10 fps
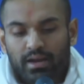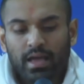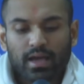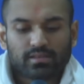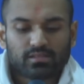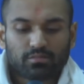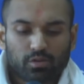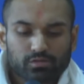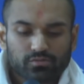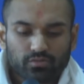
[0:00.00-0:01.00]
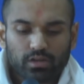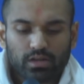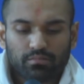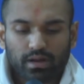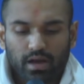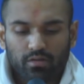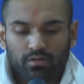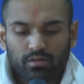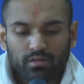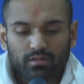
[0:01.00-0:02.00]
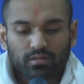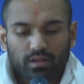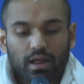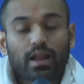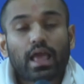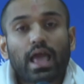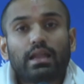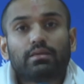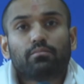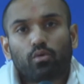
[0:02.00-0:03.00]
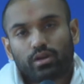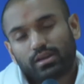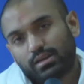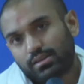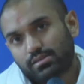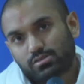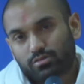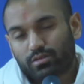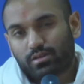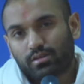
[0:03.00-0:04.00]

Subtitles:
has the most freedom now than at any point in history.